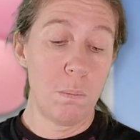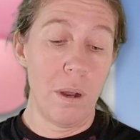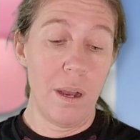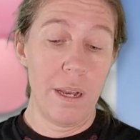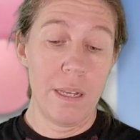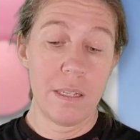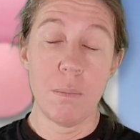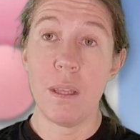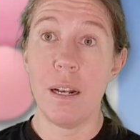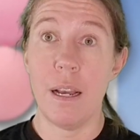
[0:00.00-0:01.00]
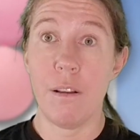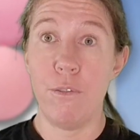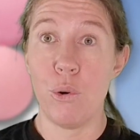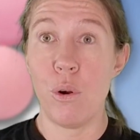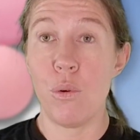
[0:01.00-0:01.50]
by something like
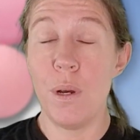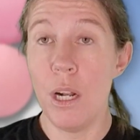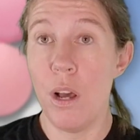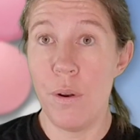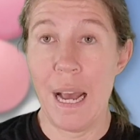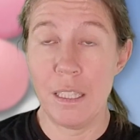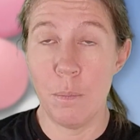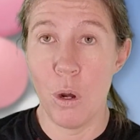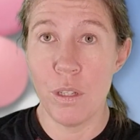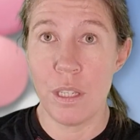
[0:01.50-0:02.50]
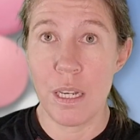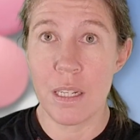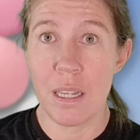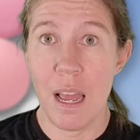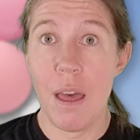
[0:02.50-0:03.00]
fluoroquinolone
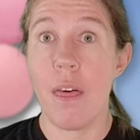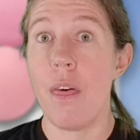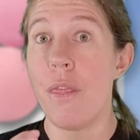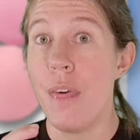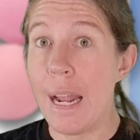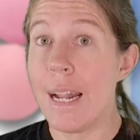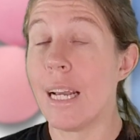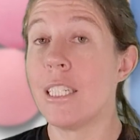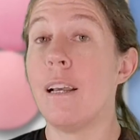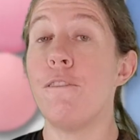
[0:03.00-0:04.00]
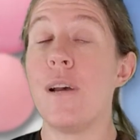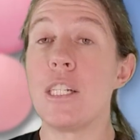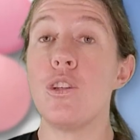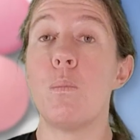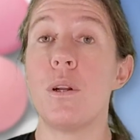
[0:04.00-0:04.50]
antibiotics, that actually
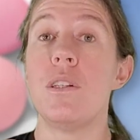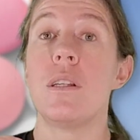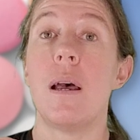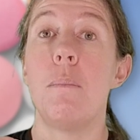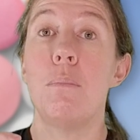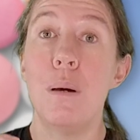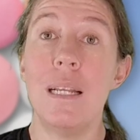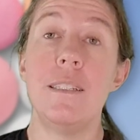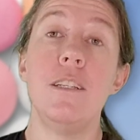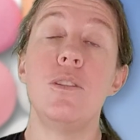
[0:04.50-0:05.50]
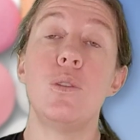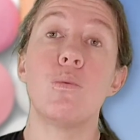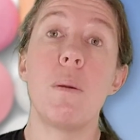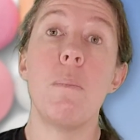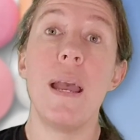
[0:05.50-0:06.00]
affects your body's ability to
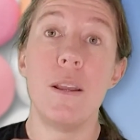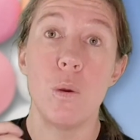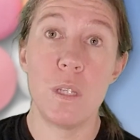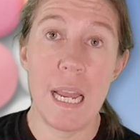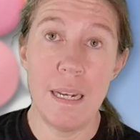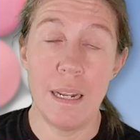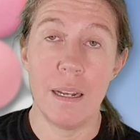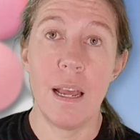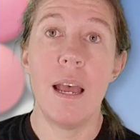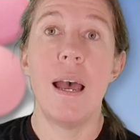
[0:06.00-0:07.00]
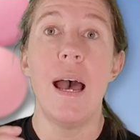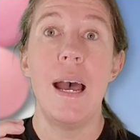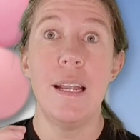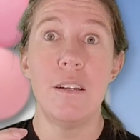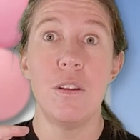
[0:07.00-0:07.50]
repair your tendon
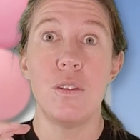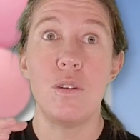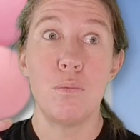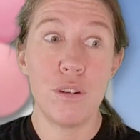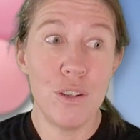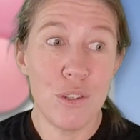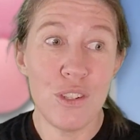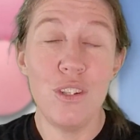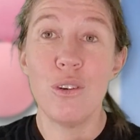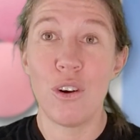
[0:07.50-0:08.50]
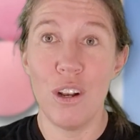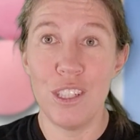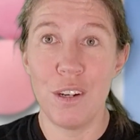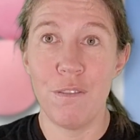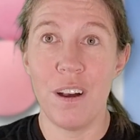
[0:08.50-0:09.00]
and to produce new
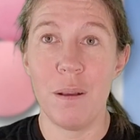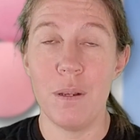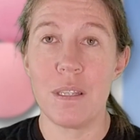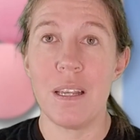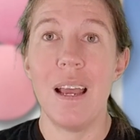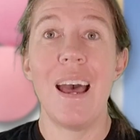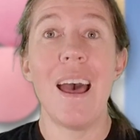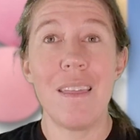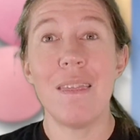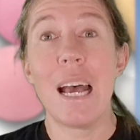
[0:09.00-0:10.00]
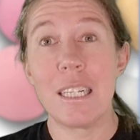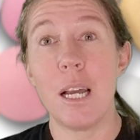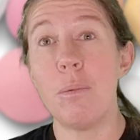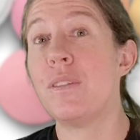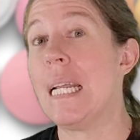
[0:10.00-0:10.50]
collagen fibers. And that
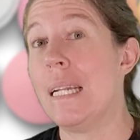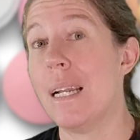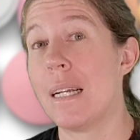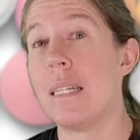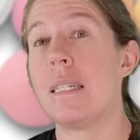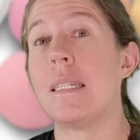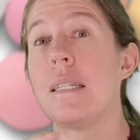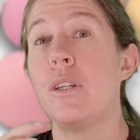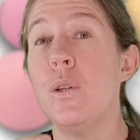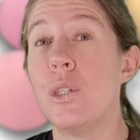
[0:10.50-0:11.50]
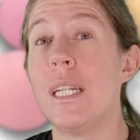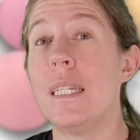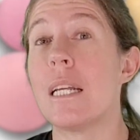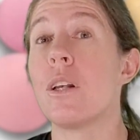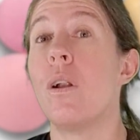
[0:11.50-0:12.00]
type of tendonitis usually
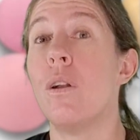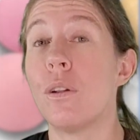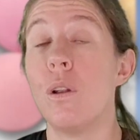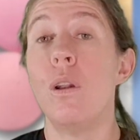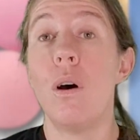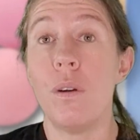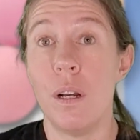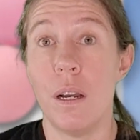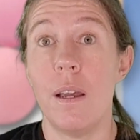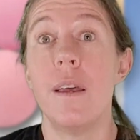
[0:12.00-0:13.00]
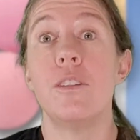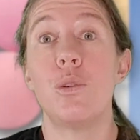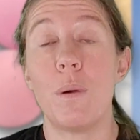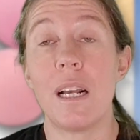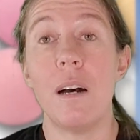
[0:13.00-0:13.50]
takes a lot longer to
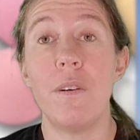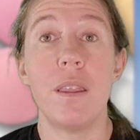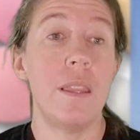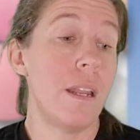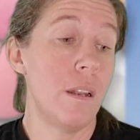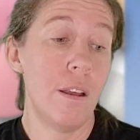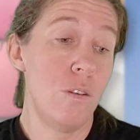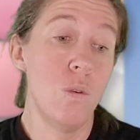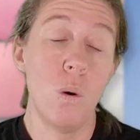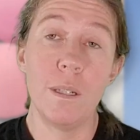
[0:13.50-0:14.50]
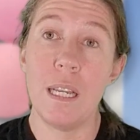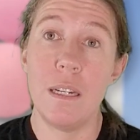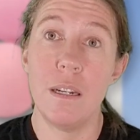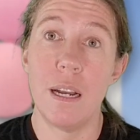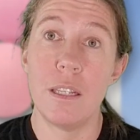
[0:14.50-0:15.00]
recover than normal
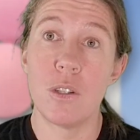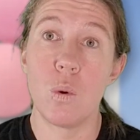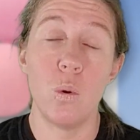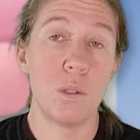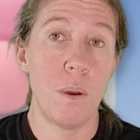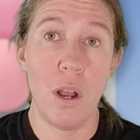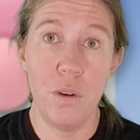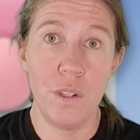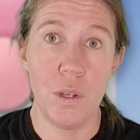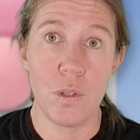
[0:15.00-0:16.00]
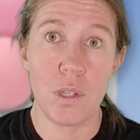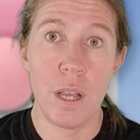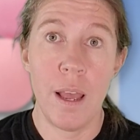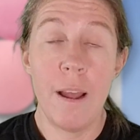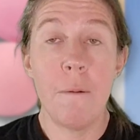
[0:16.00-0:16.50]
tendonitis caused by overuse.
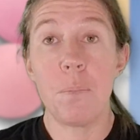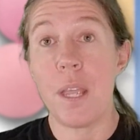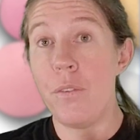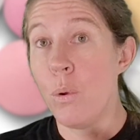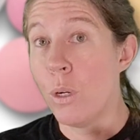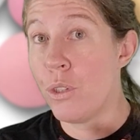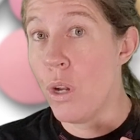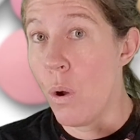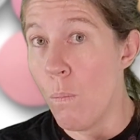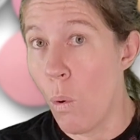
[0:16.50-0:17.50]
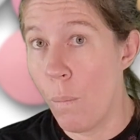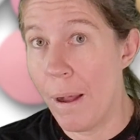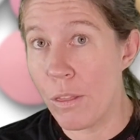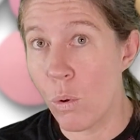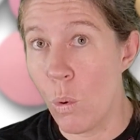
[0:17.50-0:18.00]
If you want to know more
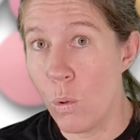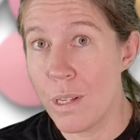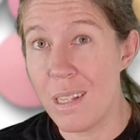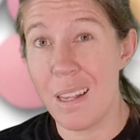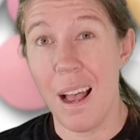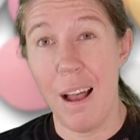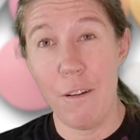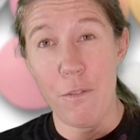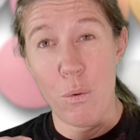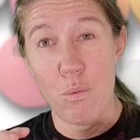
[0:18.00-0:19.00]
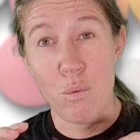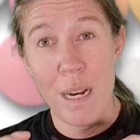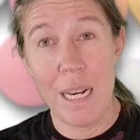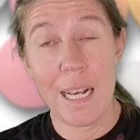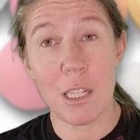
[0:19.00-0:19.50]
about the causes, I've
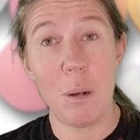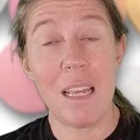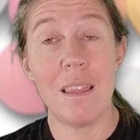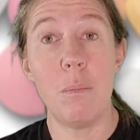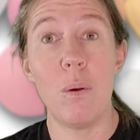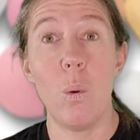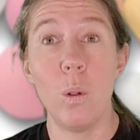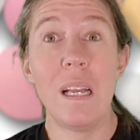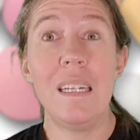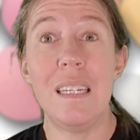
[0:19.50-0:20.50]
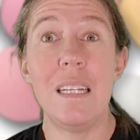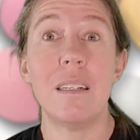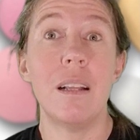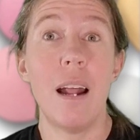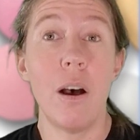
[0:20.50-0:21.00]
really explained them all in
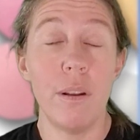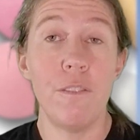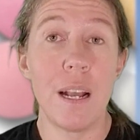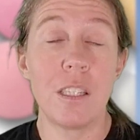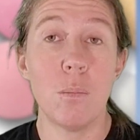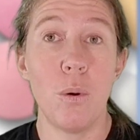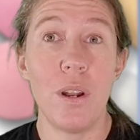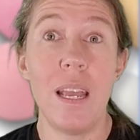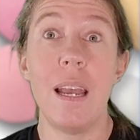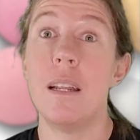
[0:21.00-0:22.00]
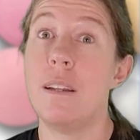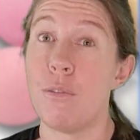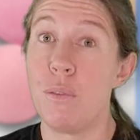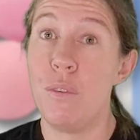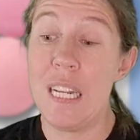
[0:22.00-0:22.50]
detail and how it affects the body in a
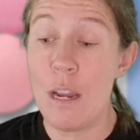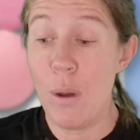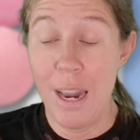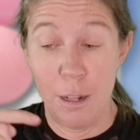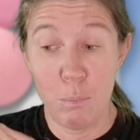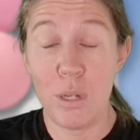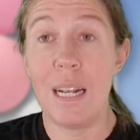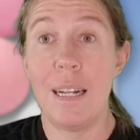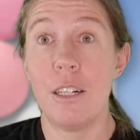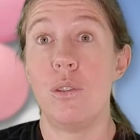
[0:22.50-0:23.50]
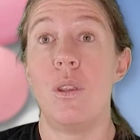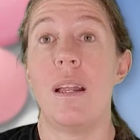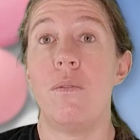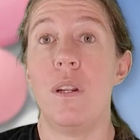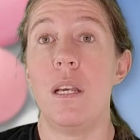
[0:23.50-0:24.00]
different video, and I'll put a link to
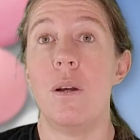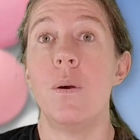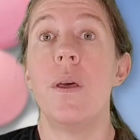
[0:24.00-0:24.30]
that video